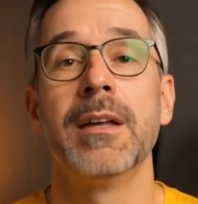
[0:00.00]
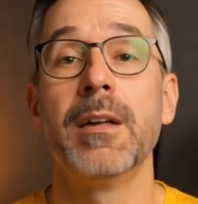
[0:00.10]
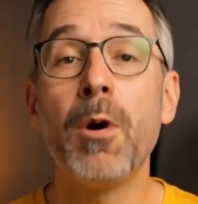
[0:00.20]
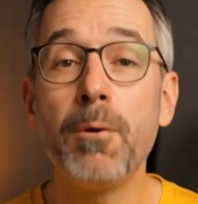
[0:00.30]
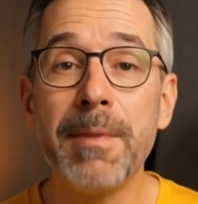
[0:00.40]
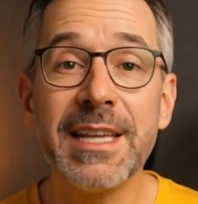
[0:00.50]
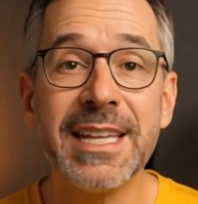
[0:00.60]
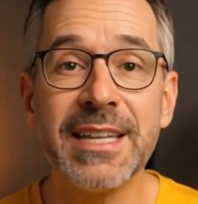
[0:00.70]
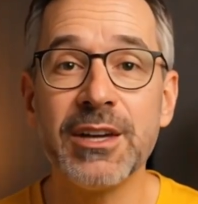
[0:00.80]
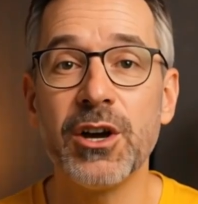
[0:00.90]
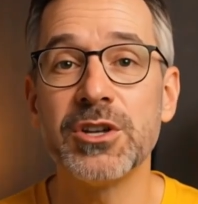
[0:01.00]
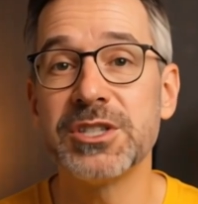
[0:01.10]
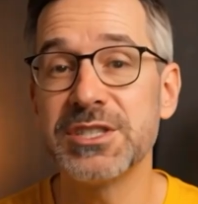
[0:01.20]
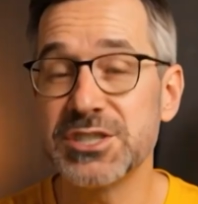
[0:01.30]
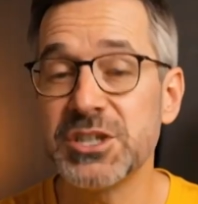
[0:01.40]
No blinking
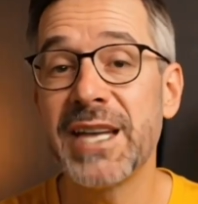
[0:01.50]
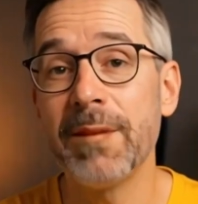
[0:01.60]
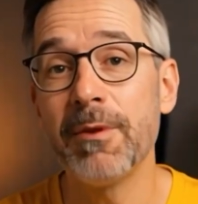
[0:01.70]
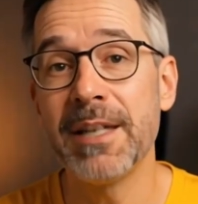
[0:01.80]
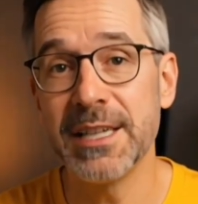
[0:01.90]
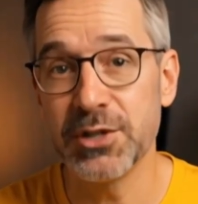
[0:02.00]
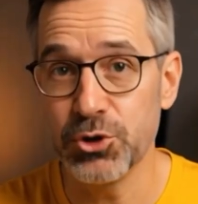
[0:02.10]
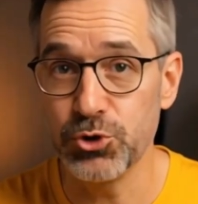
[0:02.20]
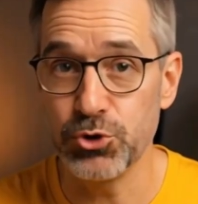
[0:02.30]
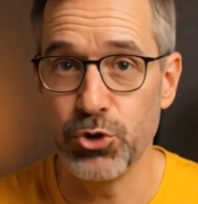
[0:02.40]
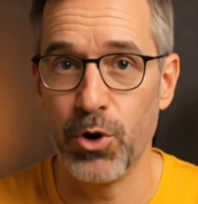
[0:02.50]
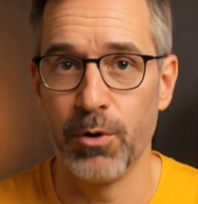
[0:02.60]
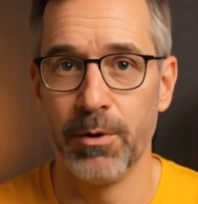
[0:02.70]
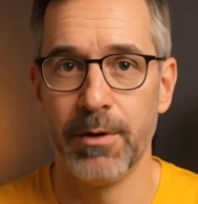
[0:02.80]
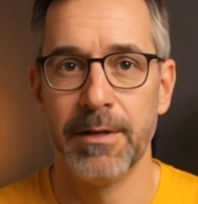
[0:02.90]
cursor staring into your
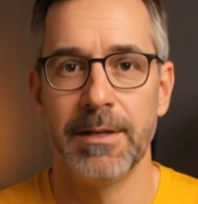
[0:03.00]
soul.